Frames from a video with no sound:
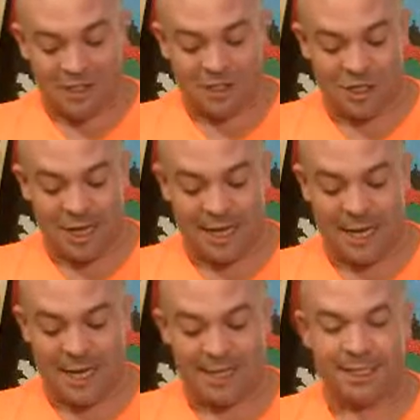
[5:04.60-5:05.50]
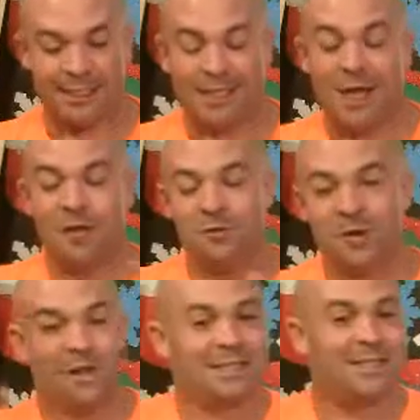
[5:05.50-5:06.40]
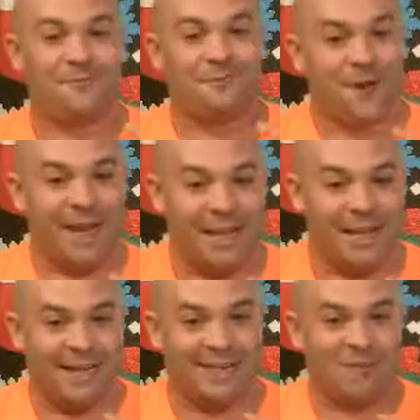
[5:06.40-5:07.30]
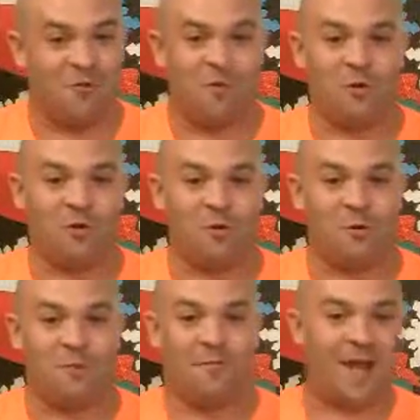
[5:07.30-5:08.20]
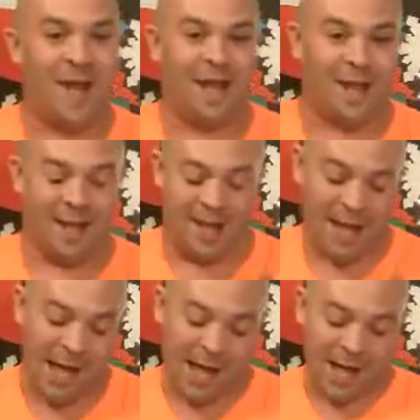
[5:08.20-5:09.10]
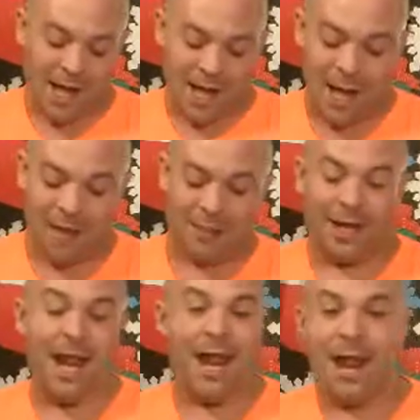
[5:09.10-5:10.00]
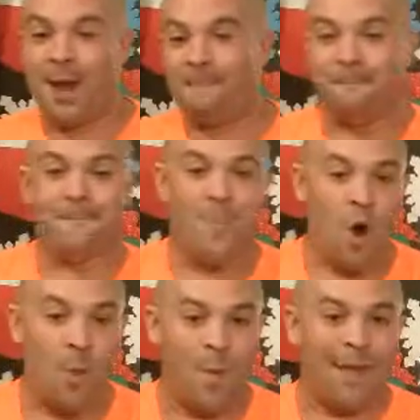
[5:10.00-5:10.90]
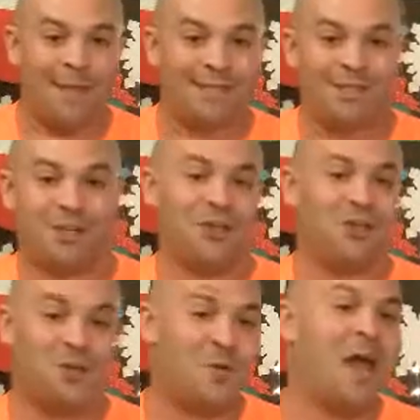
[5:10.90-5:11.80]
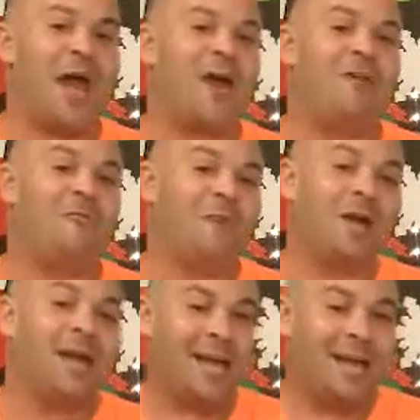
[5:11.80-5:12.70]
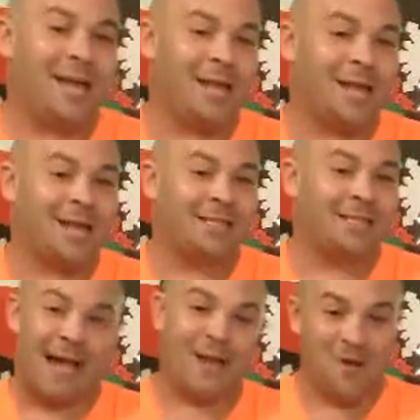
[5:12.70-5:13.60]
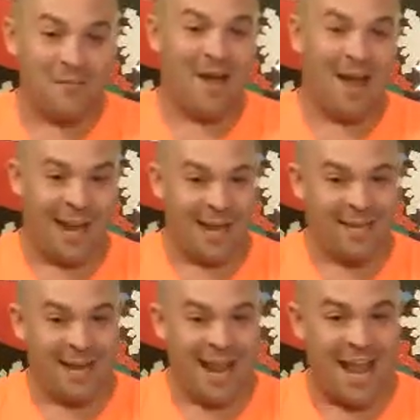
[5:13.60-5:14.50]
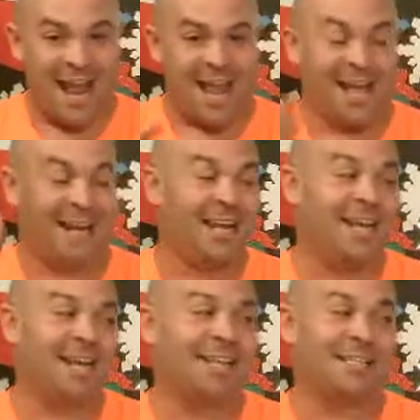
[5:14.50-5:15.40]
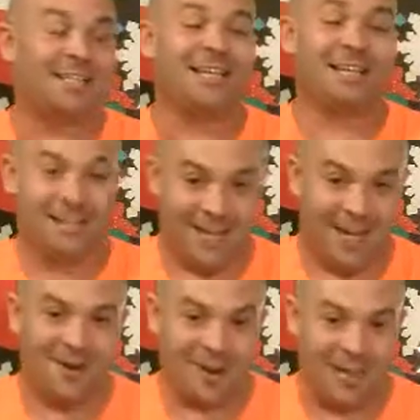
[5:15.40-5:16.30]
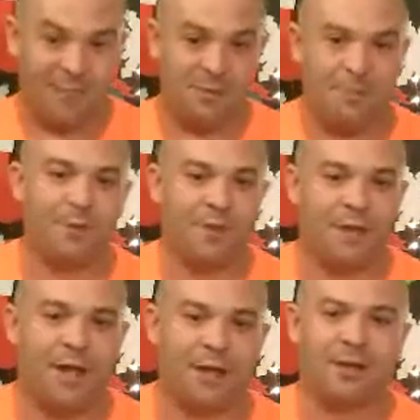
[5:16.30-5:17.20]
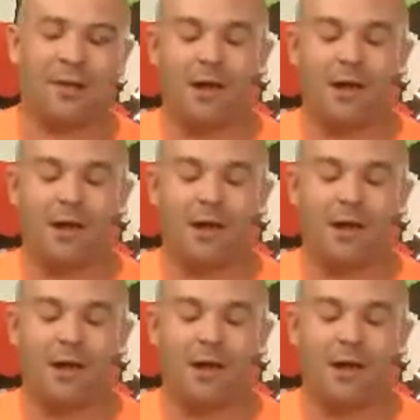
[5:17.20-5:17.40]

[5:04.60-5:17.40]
question is, what is the funniest or most horrifying holiday moment you have? And I know mine, and it is hilarious, people think.